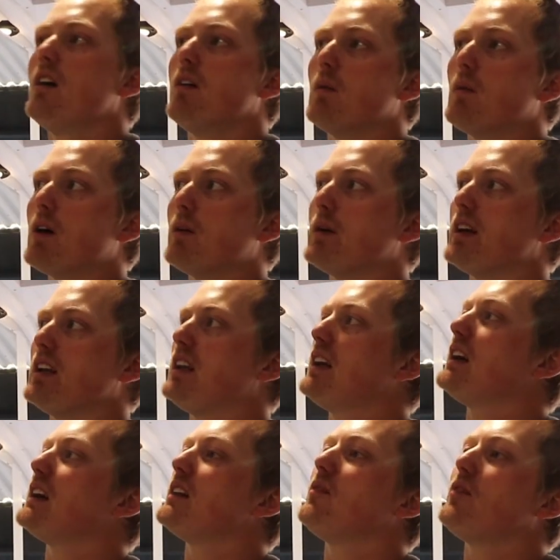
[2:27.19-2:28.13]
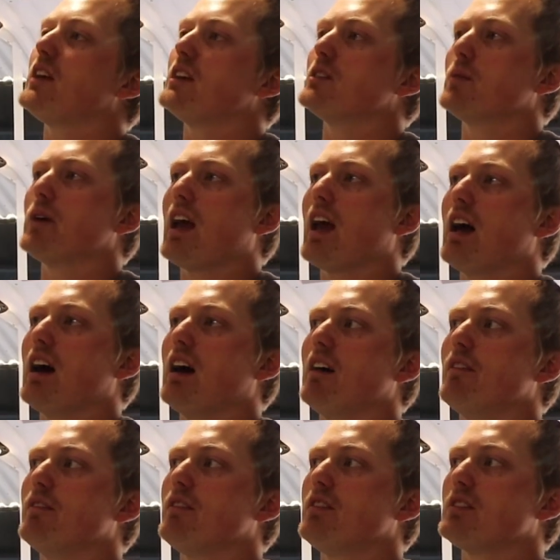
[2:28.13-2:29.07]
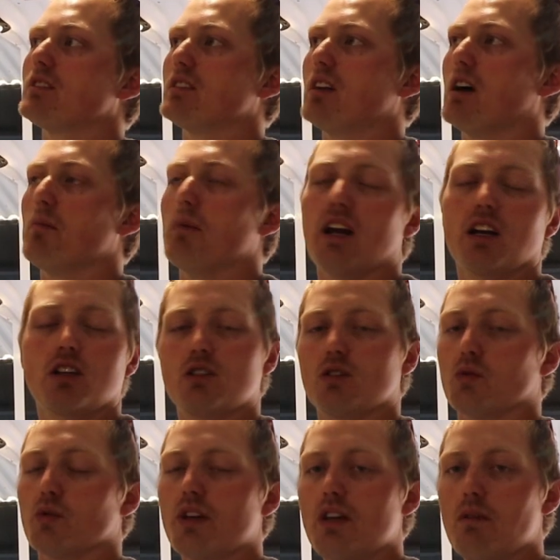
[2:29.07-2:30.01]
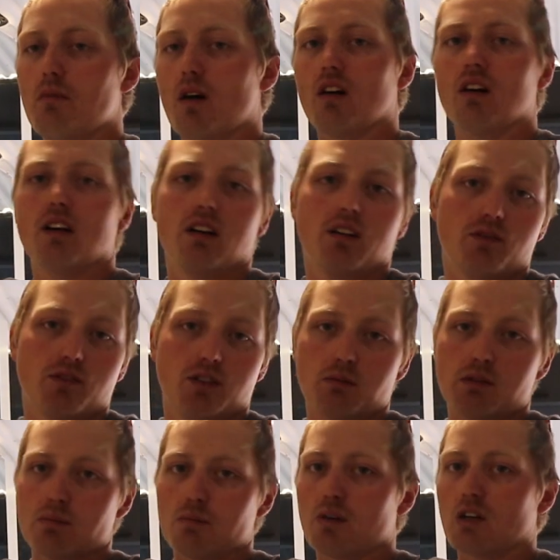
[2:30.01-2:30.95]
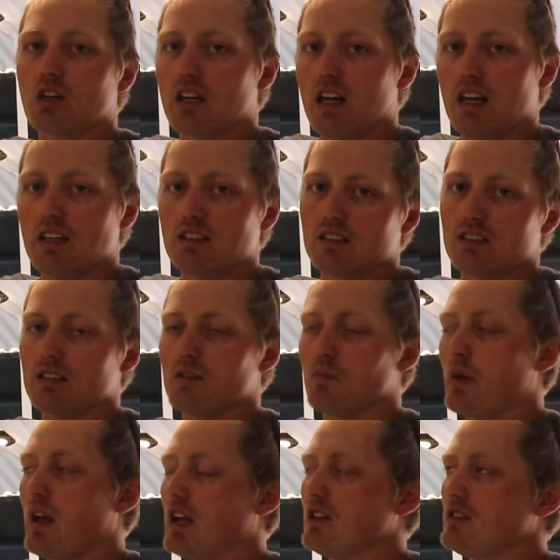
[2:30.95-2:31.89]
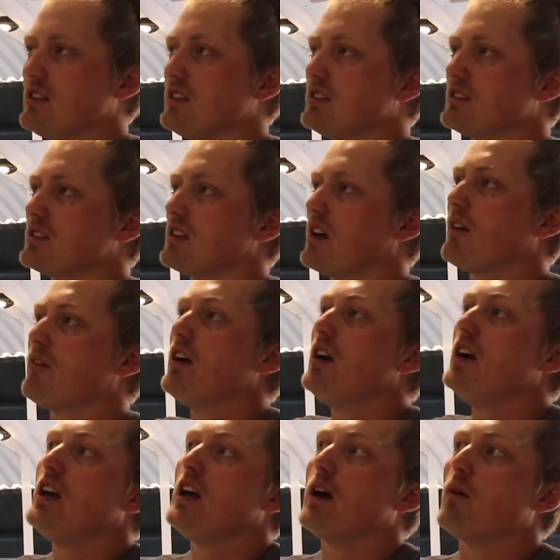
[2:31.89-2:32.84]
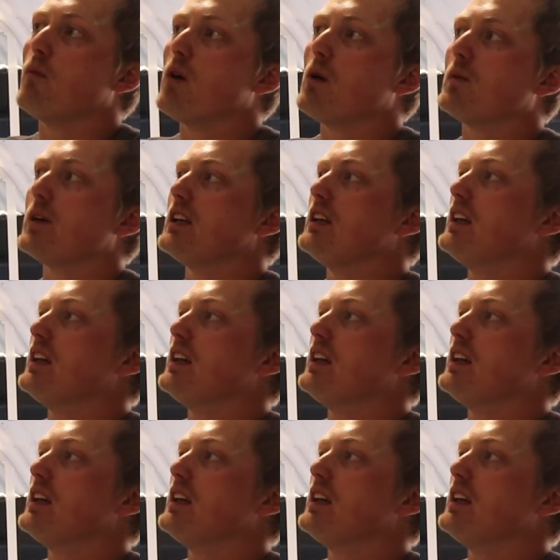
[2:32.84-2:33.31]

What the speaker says: What we did is we have some extra rebar from our bookcases and pantry and stuff, and what we